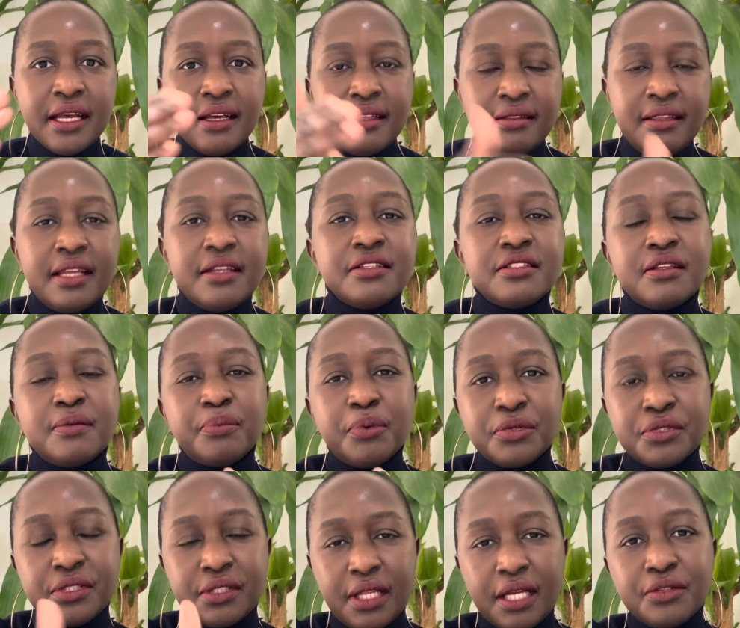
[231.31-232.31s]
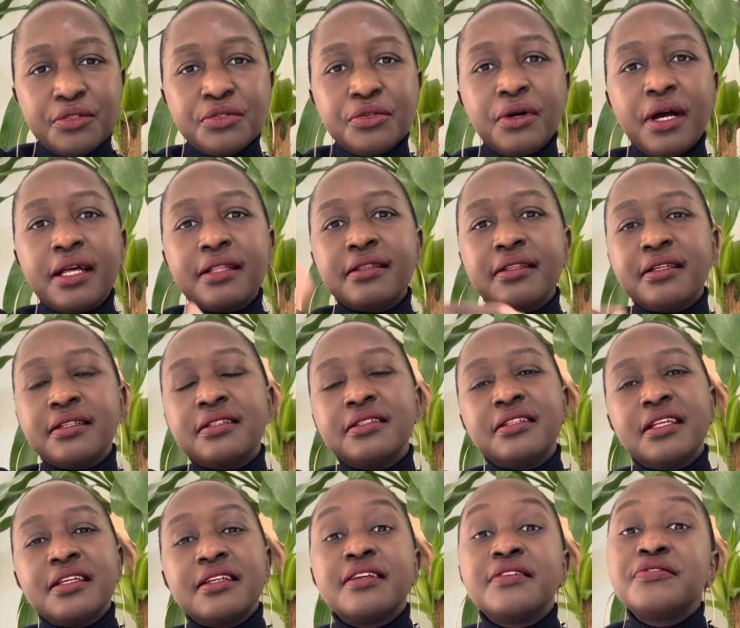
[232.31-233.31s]
that is the postnatal, and then
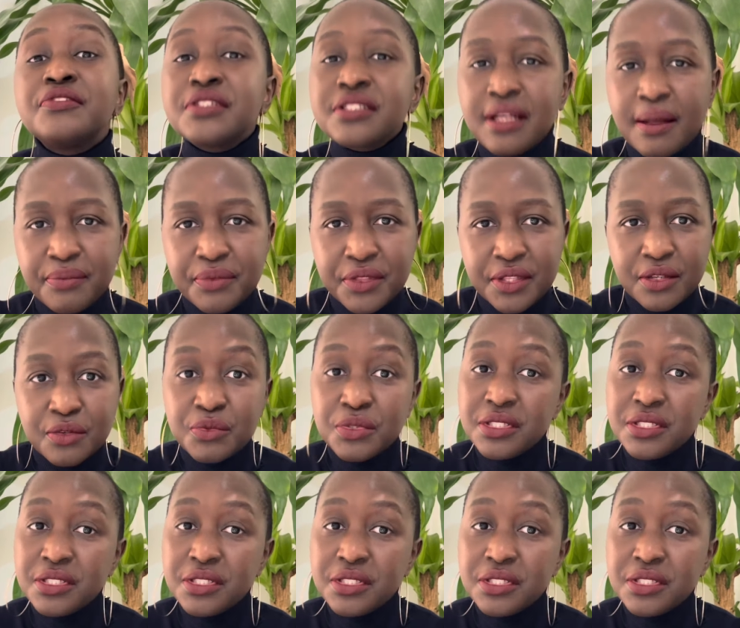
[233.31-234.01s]
they give you something,